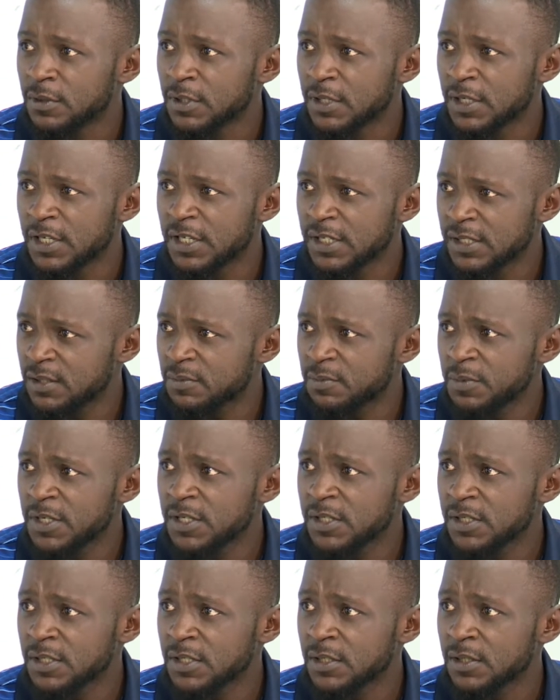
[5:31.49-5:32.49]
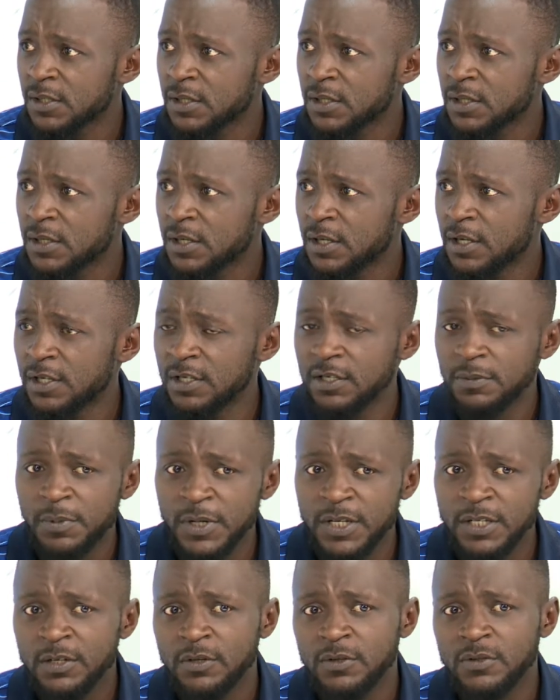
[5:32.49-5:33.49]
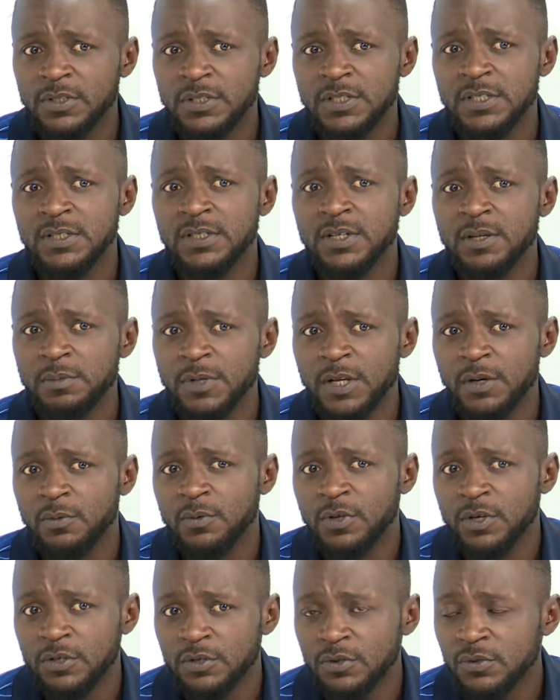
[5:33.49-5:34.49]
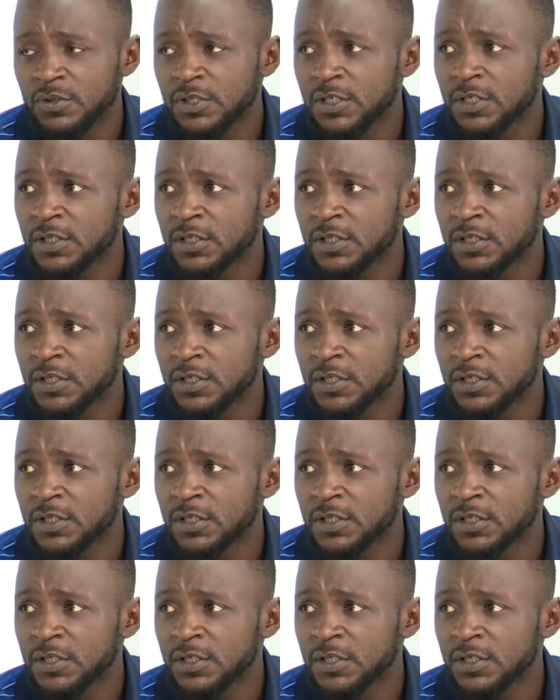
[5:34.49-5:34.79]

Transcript: Easy peasy. It's depending on the system that we are using.